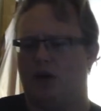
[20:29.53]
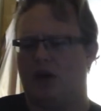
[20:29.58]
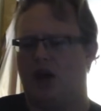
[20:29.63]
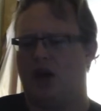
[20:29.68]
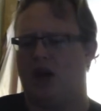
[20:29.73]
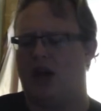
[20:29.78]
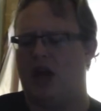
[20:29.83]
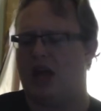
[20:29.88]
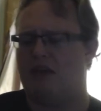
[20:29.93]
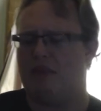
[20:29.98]

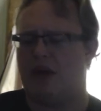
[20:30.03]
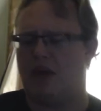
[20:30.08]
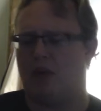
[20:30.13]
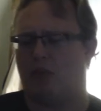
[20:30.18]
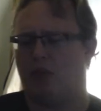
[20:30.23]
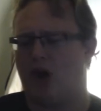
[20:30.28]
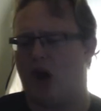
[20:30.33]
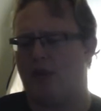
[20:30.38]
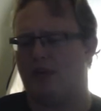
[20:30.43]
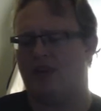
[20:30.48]
McConaughey made a
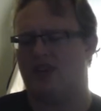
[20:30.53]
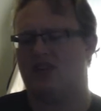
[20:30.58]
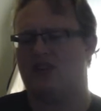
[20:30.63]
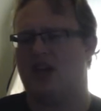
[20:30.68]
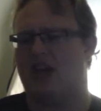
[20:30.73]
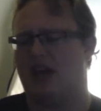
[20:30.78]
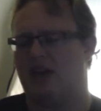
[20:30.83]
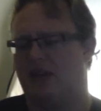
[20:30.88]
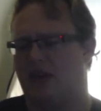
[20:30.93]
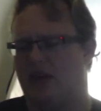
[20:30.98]
promise
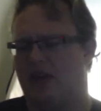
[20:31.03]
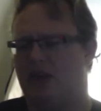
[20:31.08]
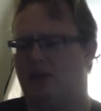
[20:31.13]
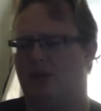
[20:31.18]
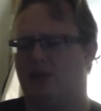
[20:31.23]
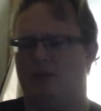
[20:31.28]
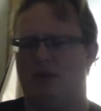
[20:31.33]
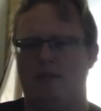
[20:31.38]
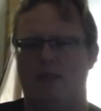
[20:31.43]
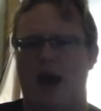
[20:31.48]
saying that he
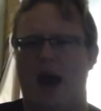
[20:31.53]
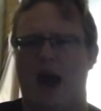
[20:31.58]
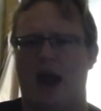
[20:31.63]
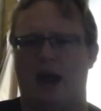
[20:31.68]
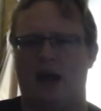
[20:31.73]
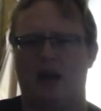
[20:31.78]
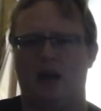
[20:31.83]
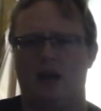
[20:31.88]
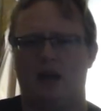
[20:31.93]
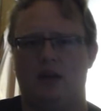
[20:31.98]
would be
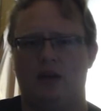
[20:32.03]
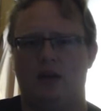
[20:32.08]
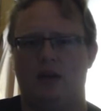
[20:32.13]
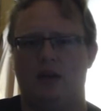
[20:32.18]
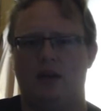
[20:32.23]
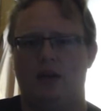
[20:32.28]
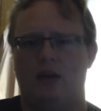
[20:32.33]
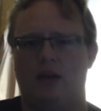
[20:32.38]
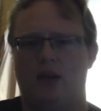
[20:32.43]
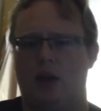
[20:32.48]
back,
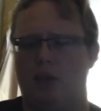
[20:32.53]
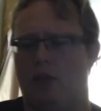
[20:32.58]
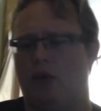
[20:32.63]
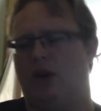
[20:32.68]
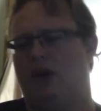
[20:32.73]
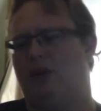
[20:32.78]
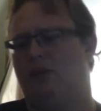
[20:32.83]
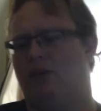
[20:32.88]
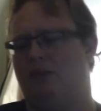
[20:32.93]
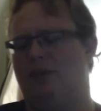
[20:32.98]
and
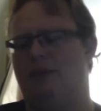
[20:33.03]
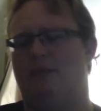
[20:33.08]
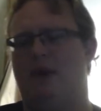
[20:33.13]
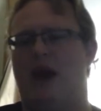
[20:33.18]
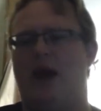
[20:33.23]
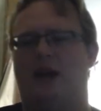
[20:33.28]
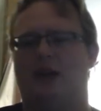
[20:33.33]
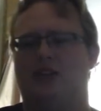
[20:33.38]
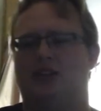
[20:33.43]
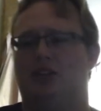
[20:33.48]
when he would be
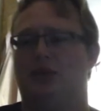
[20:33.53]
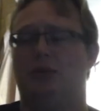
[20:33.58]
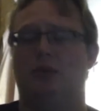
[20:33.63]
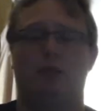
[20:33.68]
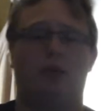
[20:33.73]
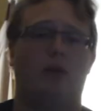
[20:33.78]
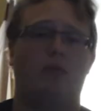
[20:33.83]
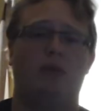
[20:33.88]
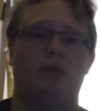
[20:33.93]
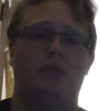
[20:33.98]
back, she
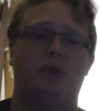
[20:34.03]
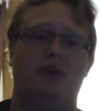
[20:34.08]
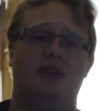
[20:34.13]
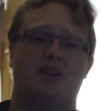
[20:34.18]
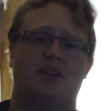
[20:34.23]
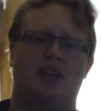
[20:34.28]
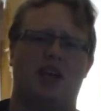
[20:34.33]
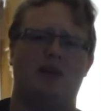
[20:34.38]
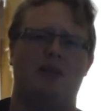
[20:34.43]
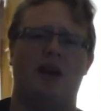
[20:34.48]
would probably be
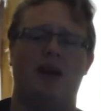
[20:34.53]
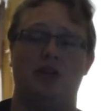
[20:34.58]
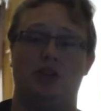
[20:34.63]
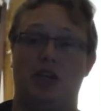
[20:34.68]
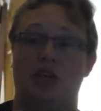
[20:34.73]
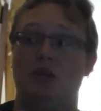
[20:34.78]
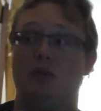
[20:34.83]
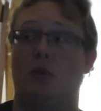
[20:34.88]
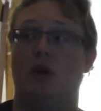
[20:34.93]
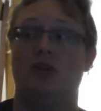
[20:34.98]
the same age
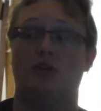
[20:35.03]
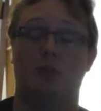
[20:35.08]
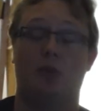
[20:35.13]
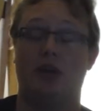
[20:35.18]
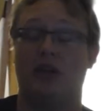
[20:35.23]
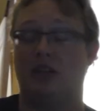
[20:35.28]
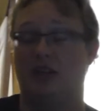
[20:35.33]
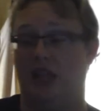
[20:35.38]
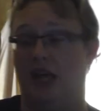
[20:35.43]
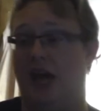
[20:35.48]
he was
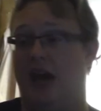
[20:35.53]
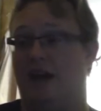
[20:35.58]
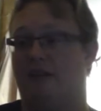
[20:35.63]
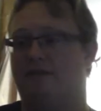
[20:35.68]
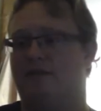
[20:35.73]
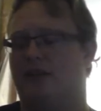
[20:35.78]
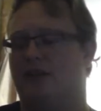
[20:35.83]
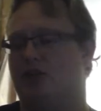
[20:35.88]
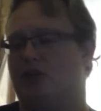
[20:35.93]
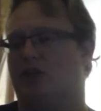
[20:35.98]
when he
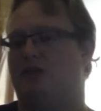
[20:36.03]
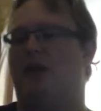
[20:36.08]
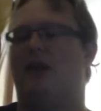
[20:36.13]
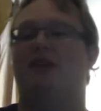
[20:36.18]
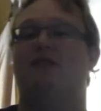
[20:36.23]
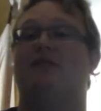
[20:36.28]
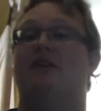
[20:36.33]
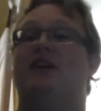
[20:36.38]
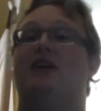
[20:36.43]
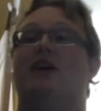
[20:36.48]
left, and she
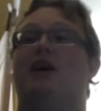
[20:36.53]
made a